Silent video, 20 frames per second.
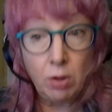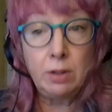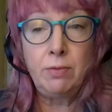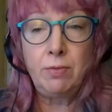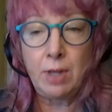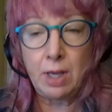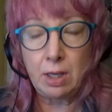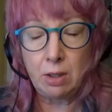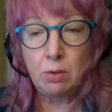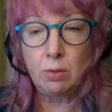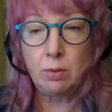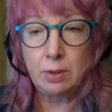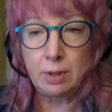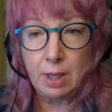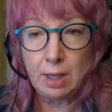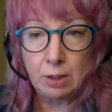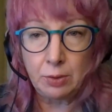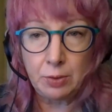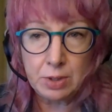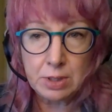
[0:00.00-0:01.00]
all of that
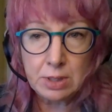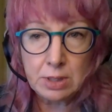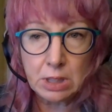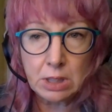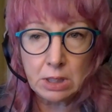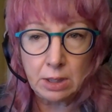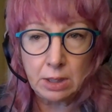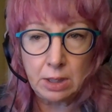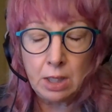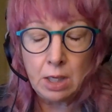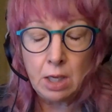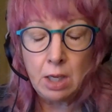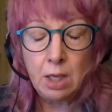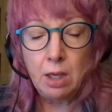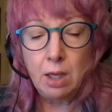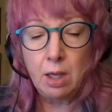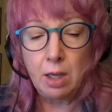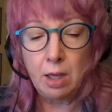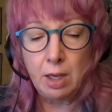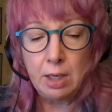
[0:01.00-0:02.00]
holistically
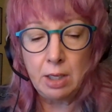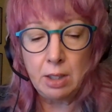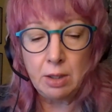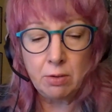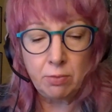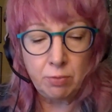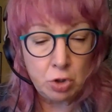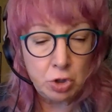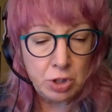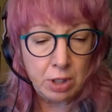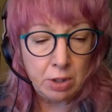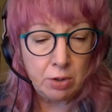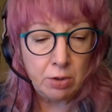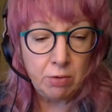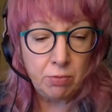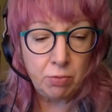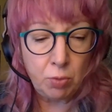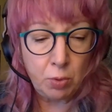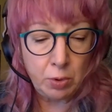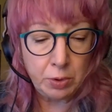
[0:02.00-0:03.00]
in the
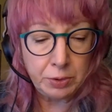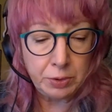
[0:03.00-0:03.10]
regenerative